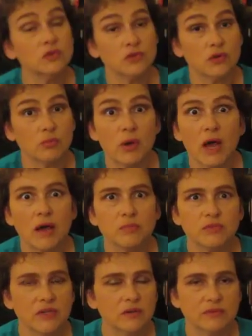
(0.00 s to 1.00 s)
soda
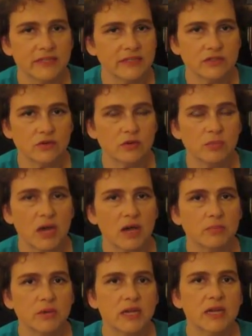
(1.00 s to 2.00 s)
pop. They don't like soda pop.